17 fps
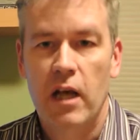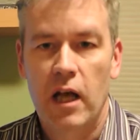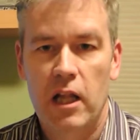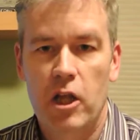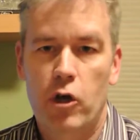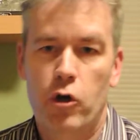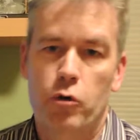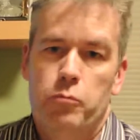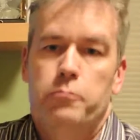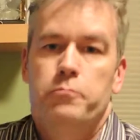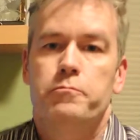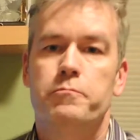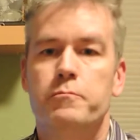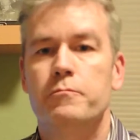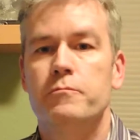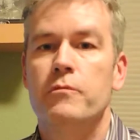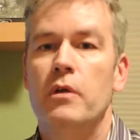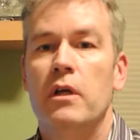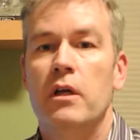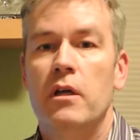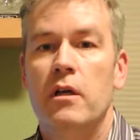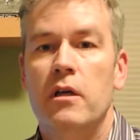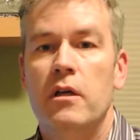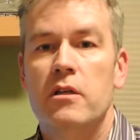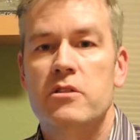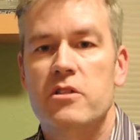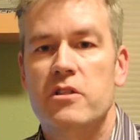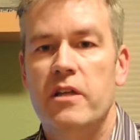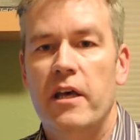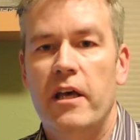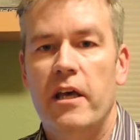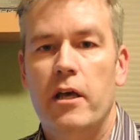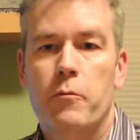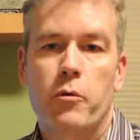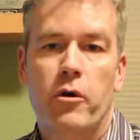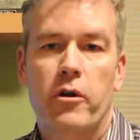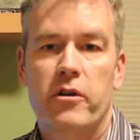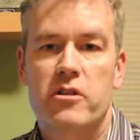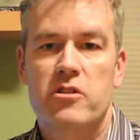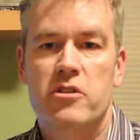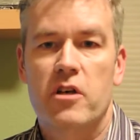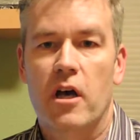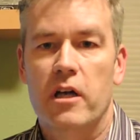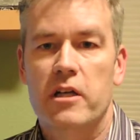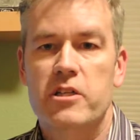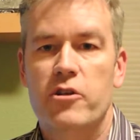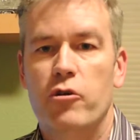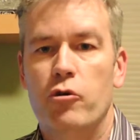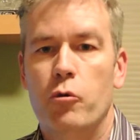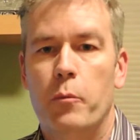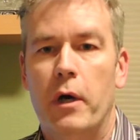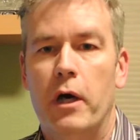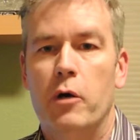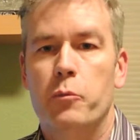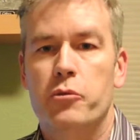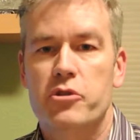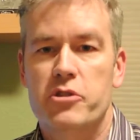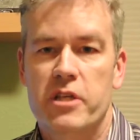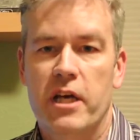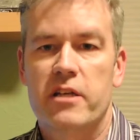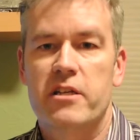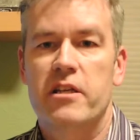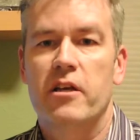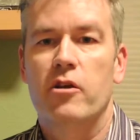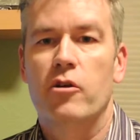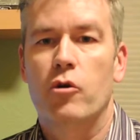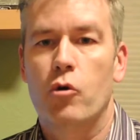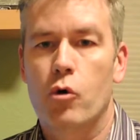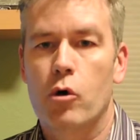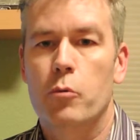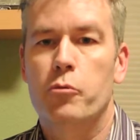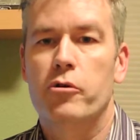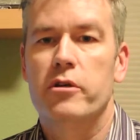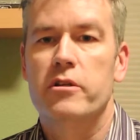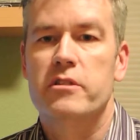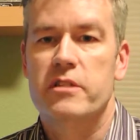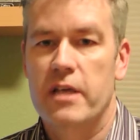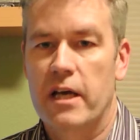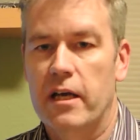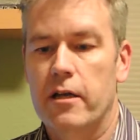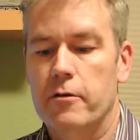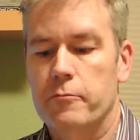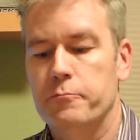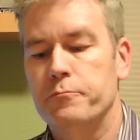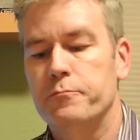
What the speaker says: Hello. Today I'm going to talk to you about protecting corporate data.